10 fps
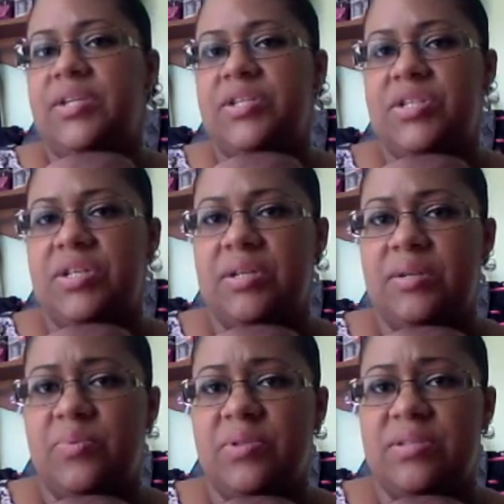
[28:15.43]
She
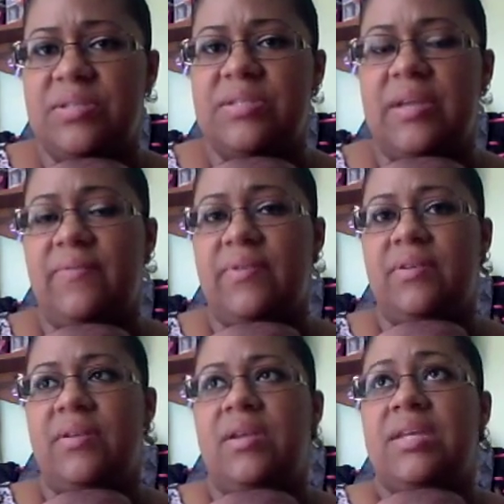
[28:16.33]
was
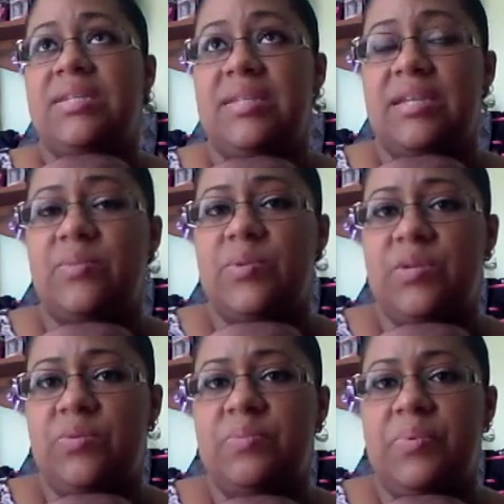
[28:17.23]
7'6" when she
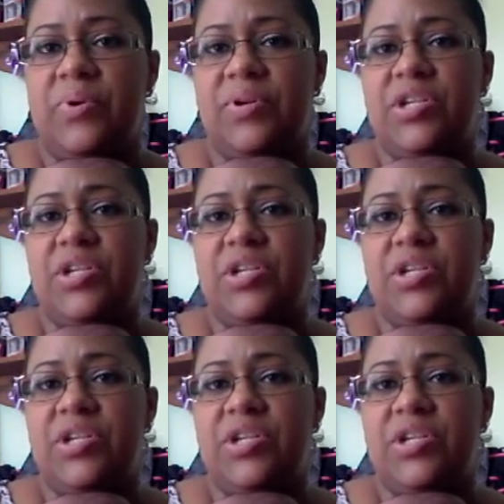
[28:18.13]
was born.